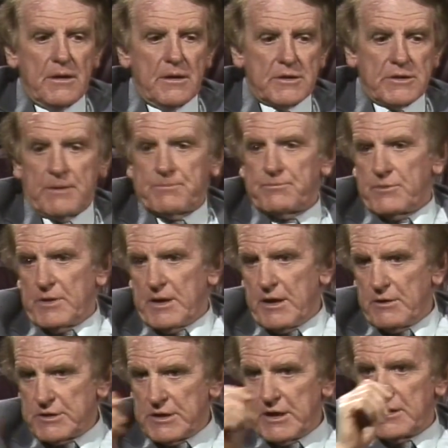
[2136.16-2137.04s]
except when
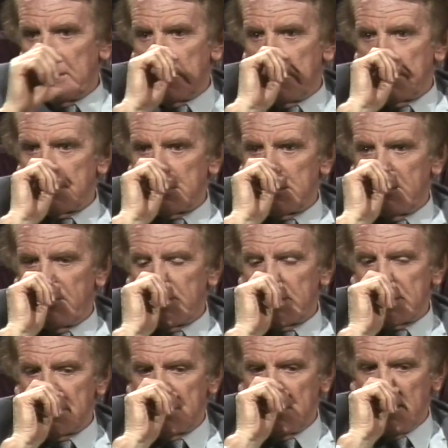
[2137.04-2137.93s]
I said it in a
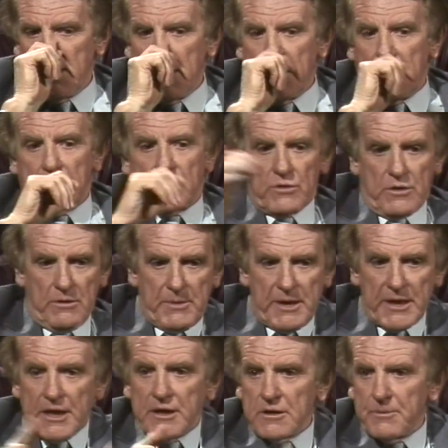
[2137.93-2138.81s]
service. Called my
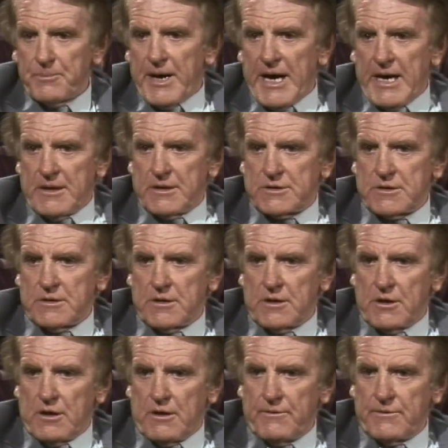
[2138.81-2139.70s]
legal partners into
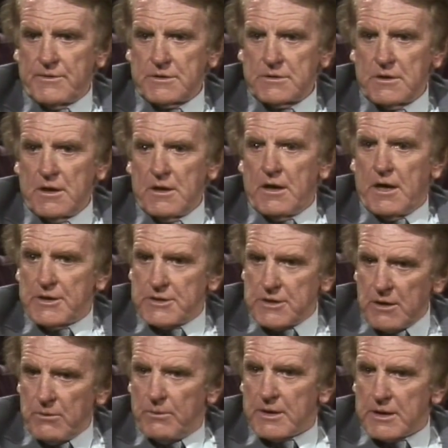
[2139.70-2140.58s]
the office. I
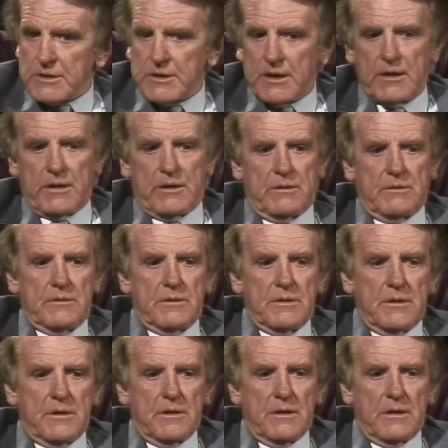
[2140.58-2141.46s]
said, "I want to tell you,
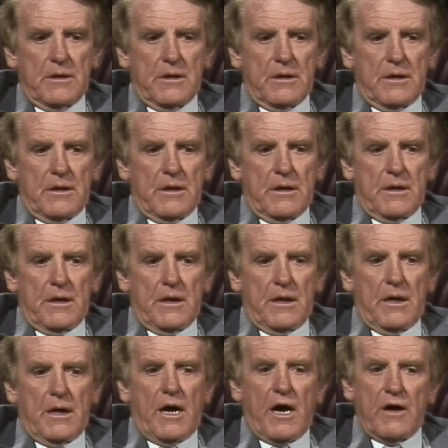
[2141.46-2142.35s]

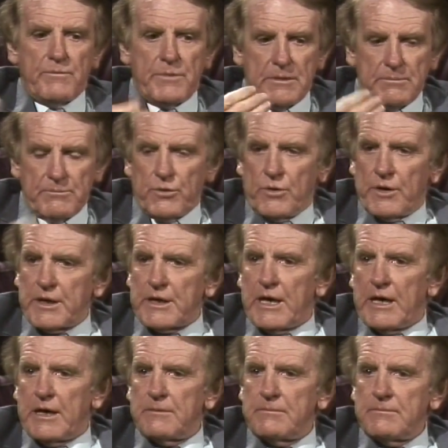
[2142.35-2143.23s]
I've been born
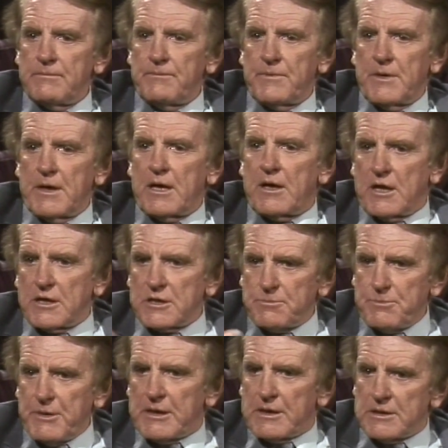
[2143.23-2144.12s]
again and I
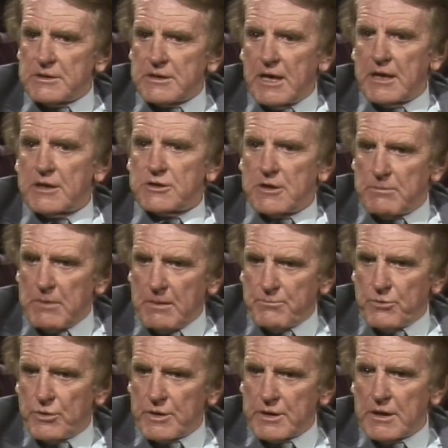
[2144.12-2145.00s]
speak in tongues. I'm a
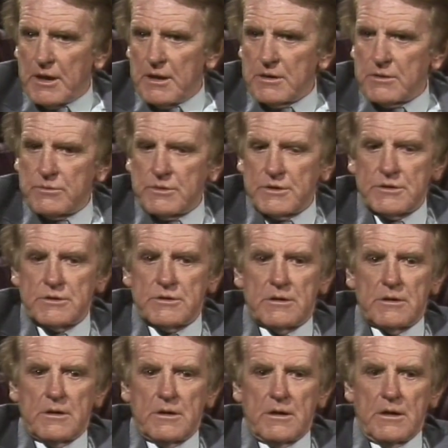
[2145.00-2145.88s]
born again
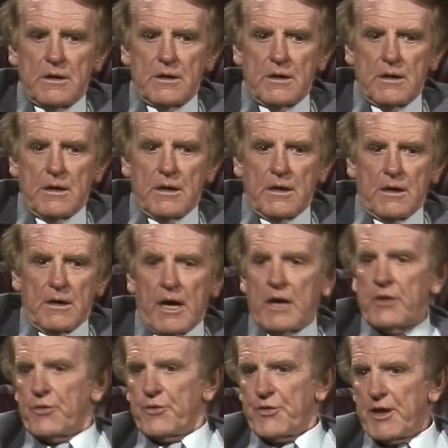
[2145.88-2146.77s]
Christian."
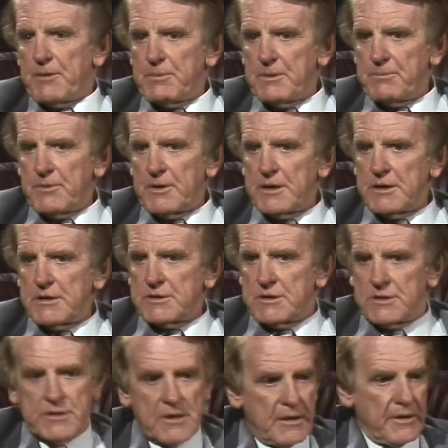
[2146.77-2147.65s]
I thought they'd be pleased.
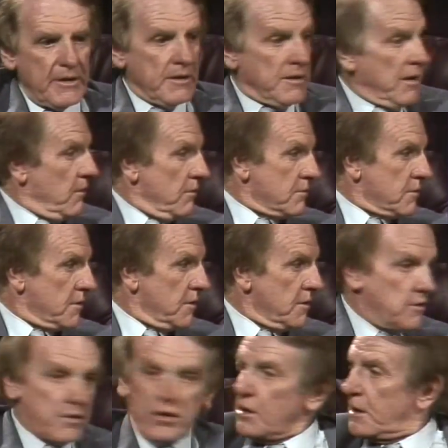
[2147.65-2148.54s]
Instead of that, they looked at
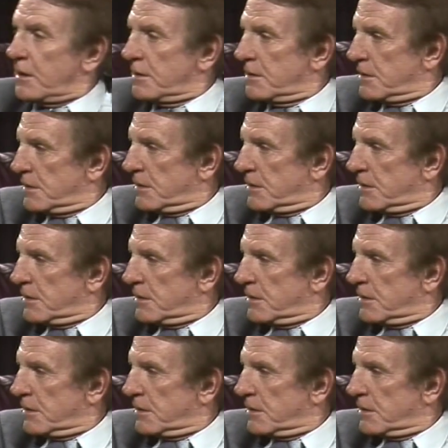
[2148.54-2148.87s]
each other.